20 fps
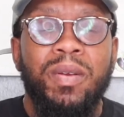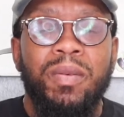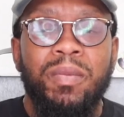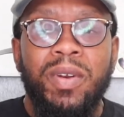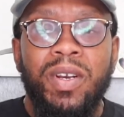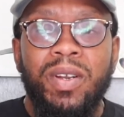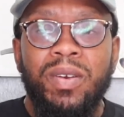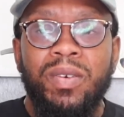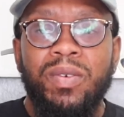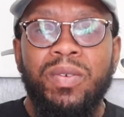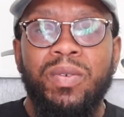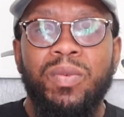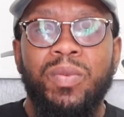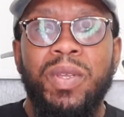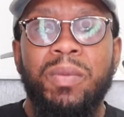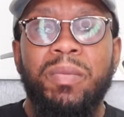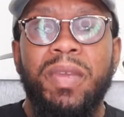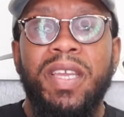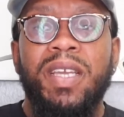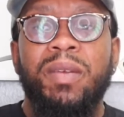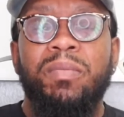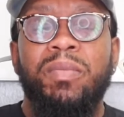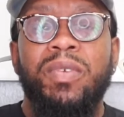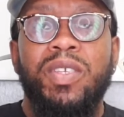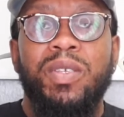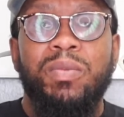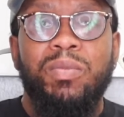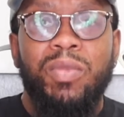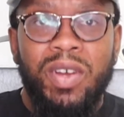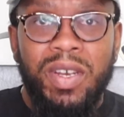Bro, we make up a
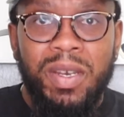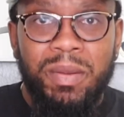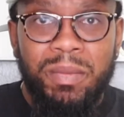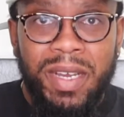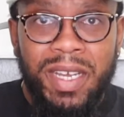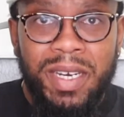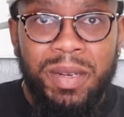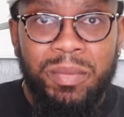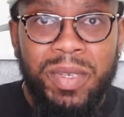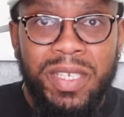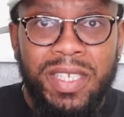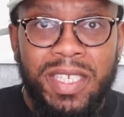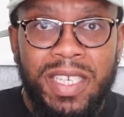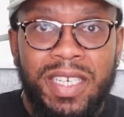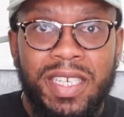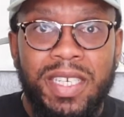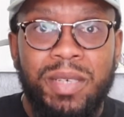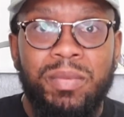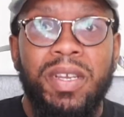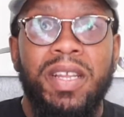small amount of percentage,